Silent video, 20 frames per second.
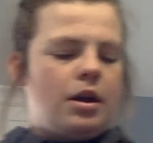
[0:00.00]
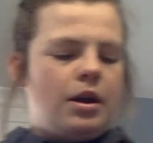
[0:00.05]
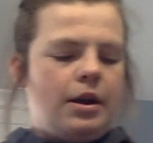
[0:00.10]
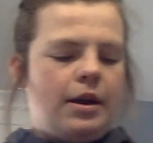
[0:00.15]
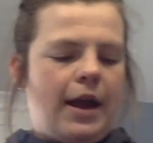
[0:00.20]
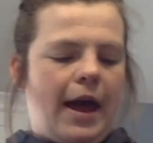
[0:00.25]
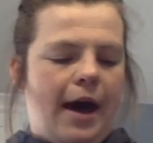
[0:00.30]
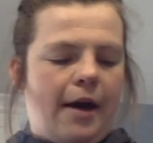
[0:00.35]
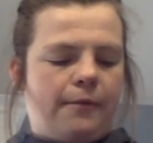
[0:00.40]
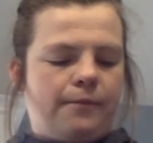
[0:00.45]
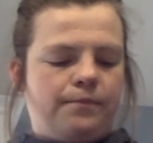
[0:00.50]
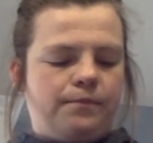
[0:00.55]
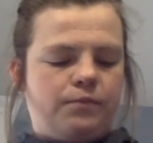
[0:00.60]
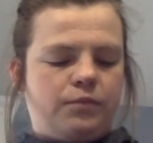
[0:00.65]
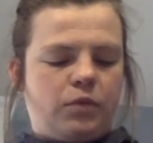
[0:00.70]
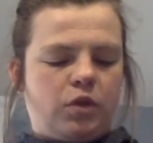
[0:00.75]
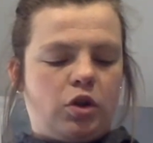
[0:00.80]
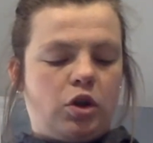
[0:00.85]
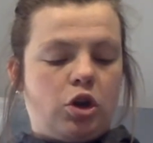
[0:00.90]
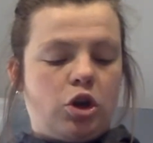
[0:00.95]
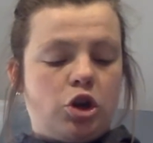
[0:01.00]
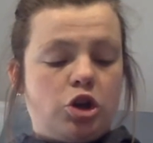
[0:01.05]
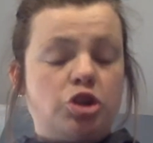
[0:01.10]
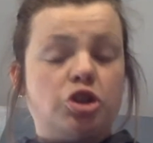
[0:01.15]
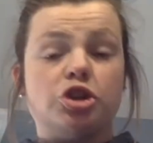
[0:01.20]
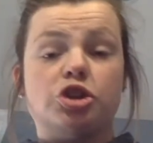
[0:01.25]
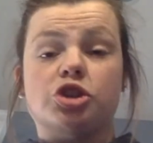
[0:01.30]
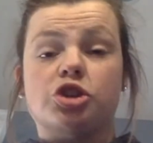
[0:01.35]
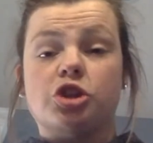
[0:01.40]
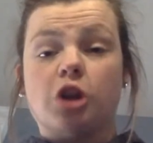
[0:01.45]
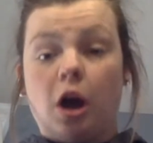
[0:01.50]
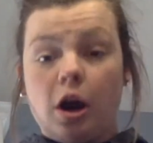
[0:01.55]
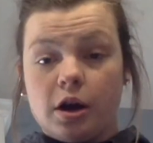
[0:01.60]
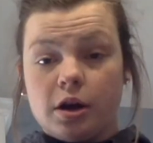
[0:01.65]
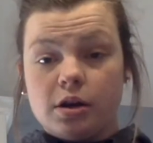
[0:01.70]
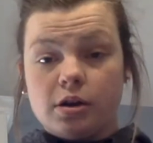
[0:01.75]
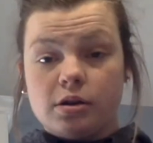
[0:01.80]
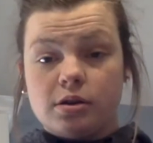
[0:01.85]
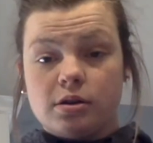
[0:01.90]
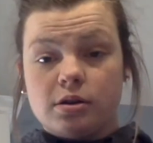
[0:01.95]
Now, to
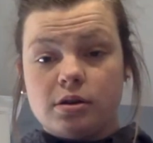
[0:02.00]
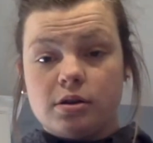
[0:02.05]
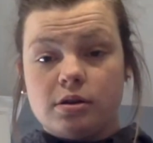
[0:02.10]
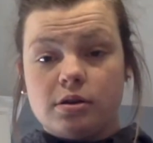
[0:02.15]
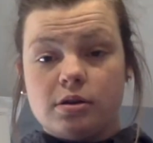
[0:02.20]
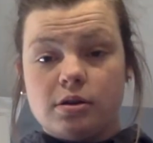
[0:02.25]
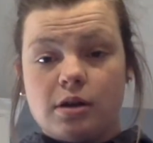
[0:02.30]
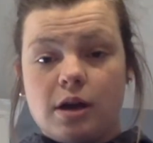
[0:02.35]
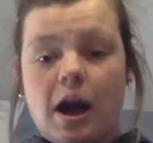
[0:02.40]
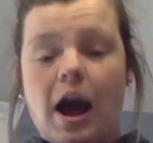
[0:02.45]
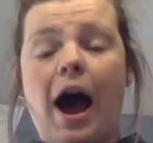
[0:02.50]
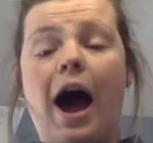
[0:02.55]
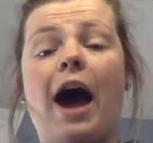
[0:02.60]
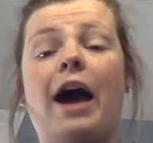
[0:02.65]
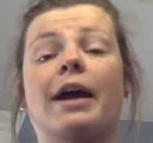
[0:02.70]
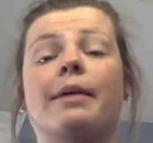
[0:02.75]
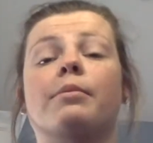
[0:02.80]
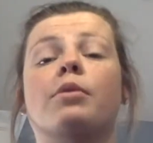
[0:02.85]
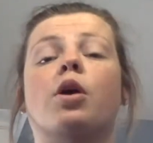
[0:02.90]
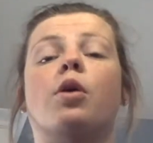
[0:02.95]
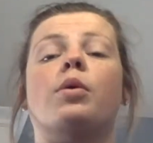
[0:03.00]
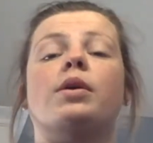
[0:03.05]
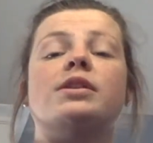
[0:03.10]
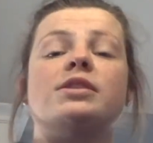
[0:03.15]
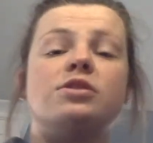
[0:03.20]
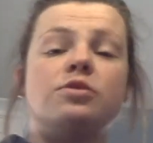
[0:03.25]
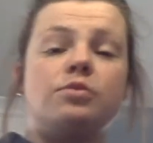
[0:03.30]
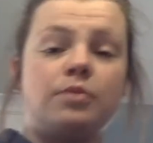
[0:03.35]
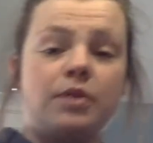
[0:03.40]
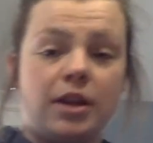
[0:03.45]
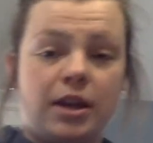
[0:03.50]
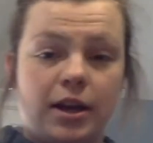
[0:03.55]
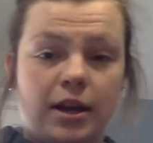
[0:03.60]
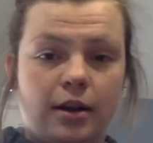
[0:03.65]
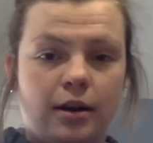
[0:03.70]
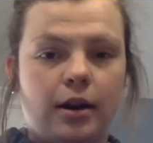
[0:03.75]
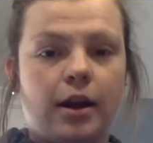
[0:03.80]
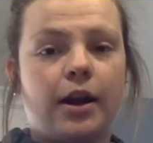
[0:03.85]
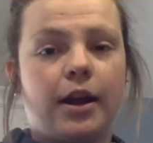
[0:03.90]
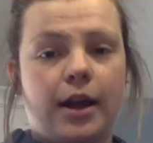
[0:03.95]
start, I'm going to
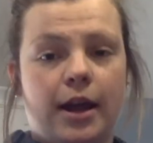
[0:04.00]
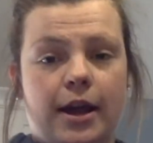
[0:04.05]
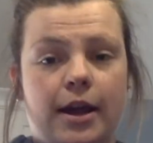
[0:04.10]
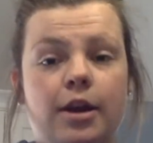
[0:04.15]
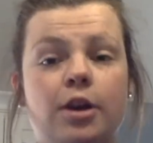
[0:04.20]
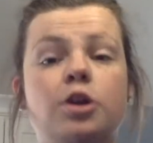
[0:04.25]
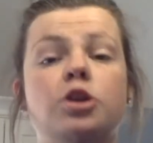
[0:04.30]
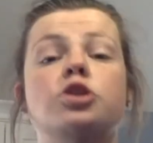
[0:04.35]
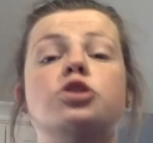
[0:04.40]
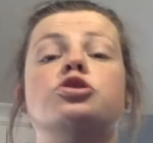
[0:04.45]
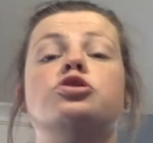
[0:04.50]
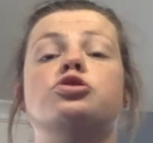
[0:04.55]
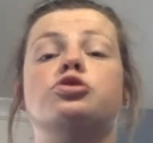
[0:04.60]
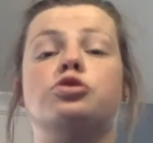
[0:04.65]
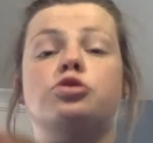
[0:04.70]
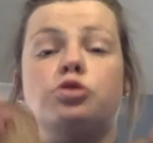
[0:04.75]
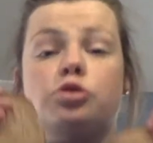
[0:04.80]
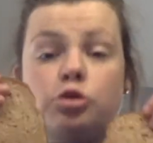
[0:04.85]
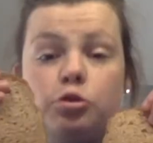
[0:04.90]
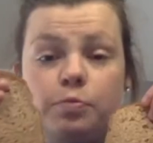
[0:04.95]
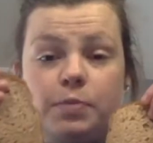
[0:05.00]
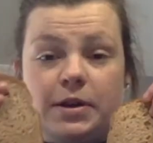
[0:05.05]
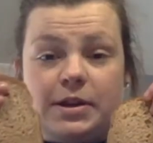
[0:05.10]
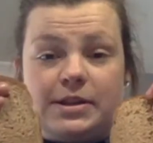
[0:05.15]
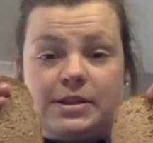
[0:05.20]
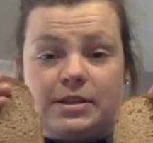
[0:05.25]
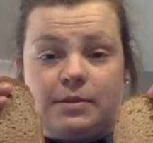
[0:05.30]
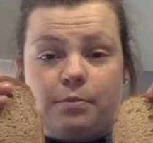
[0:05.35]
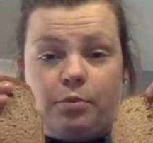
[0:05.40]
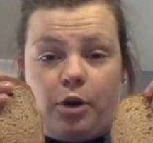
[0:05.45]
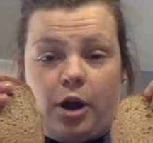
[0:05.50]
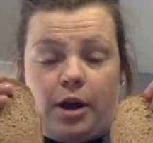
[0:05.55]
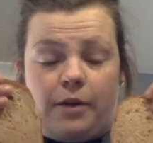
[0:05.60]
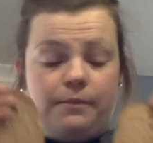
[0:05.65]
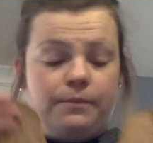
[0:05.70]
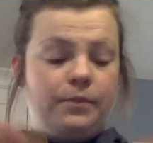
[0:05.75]
need, again, 2 pieces of bread.